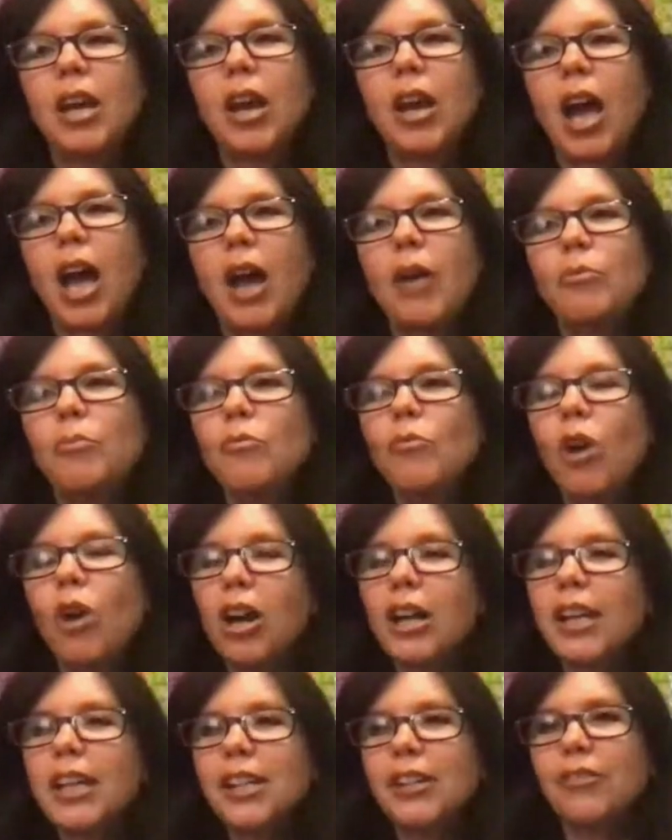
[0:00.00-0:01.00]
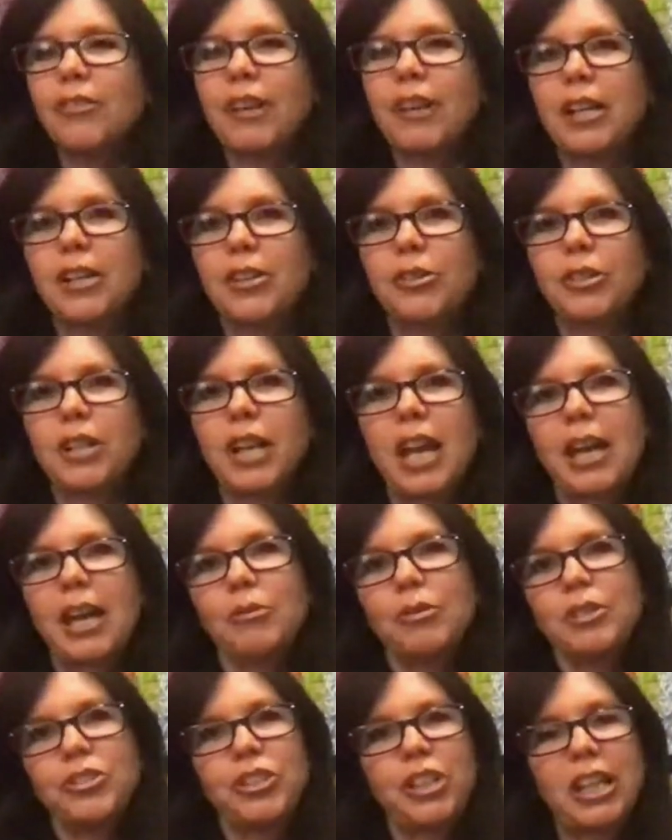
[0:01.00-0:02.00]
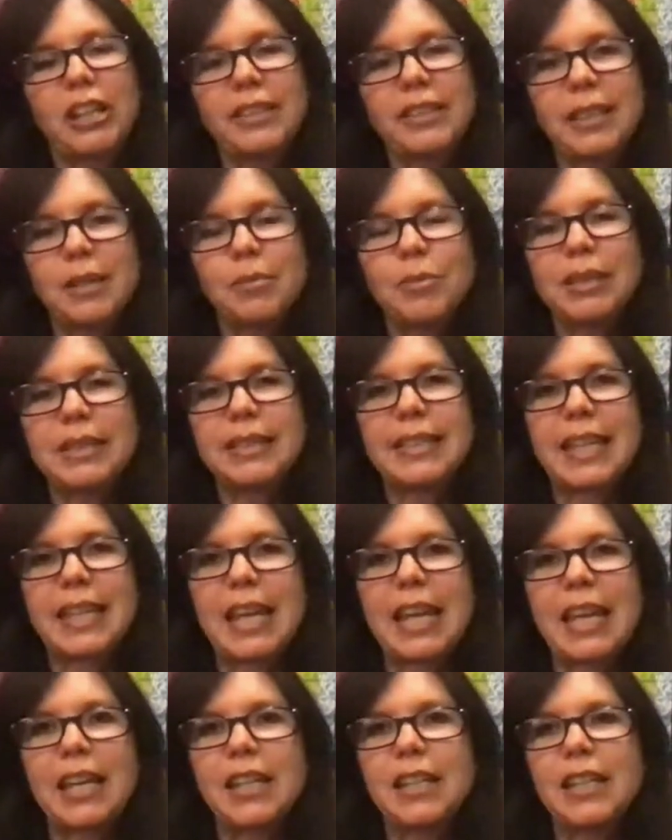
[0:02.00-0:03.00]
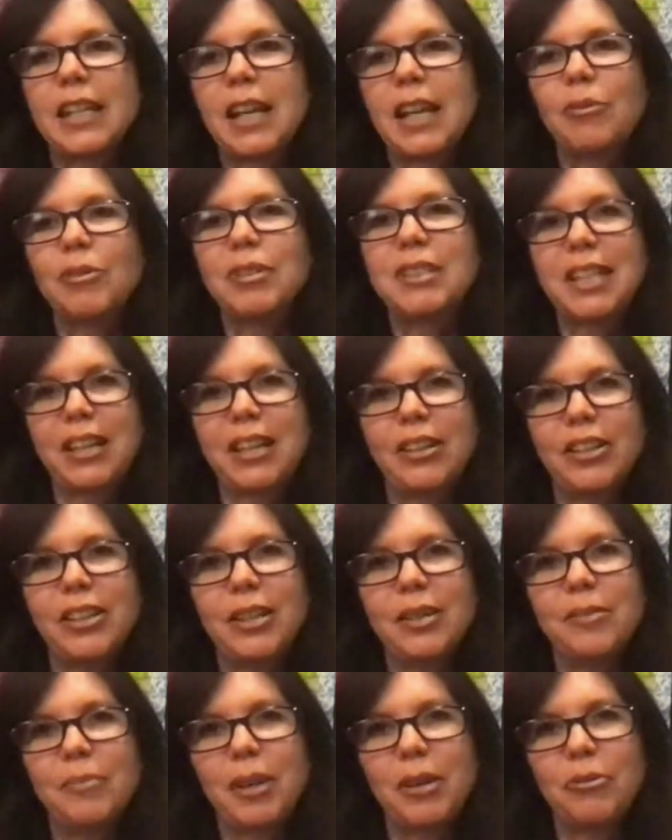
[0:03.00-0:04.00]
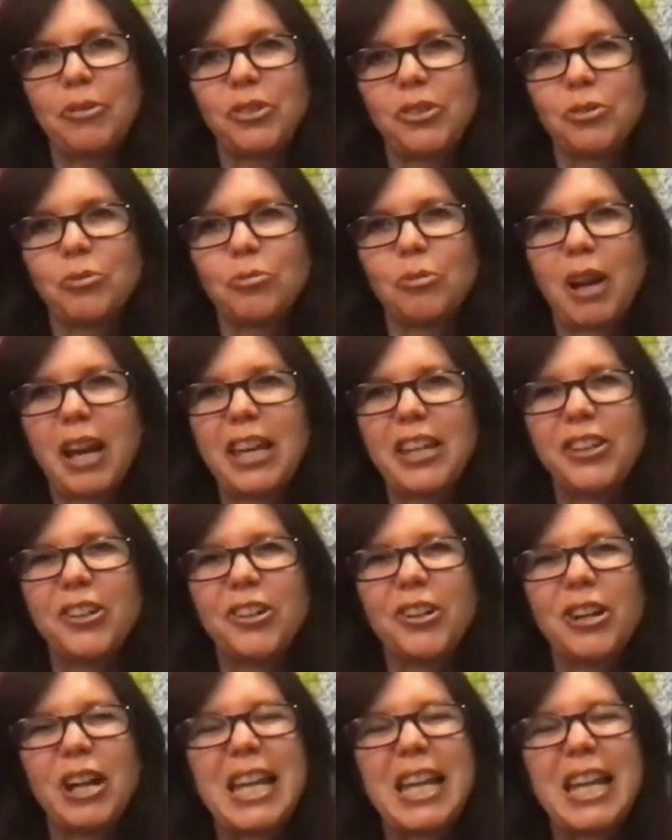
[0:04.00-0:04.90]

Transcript: I'm walking around, I would shake someone's hand and I would tell them I was a writer,